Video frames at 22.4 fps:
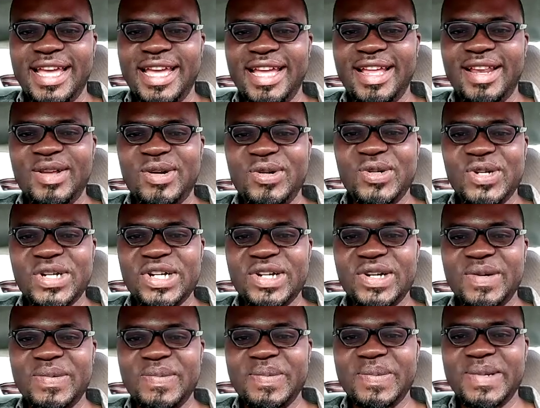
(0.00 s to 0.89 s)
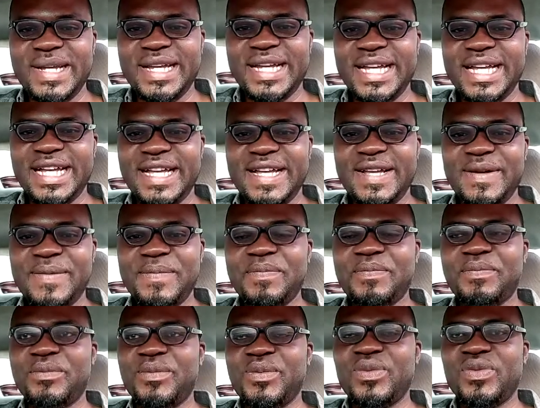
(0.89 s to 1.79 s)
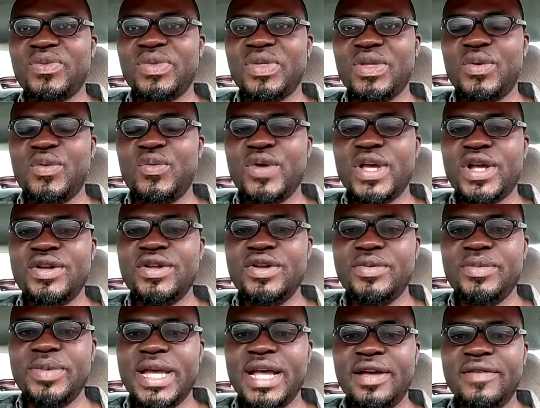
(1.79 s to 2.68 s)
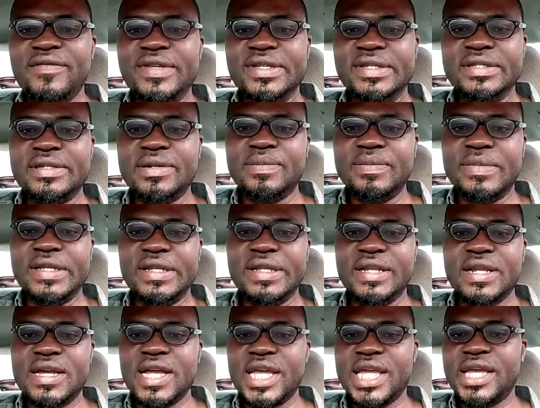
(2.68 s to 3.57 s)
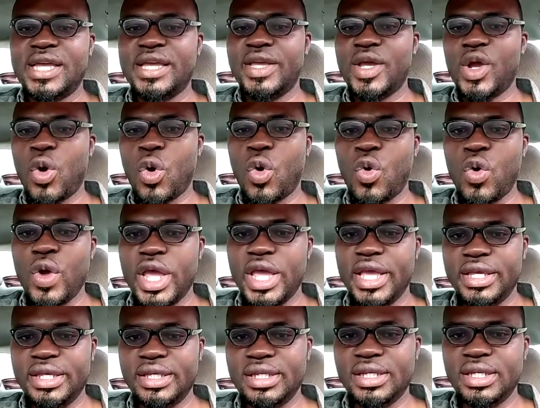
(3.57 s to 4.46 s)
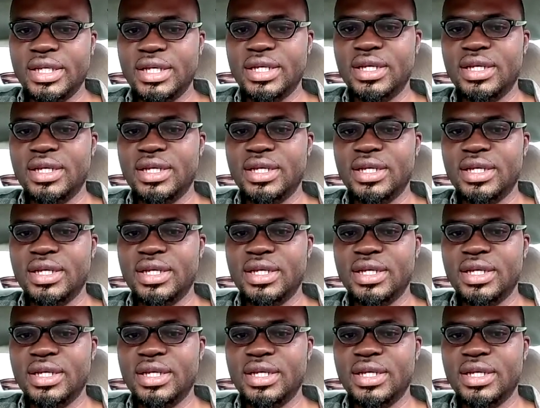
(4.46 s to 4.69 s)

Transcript: Hello, welcome. We're going to be having something like a quiz,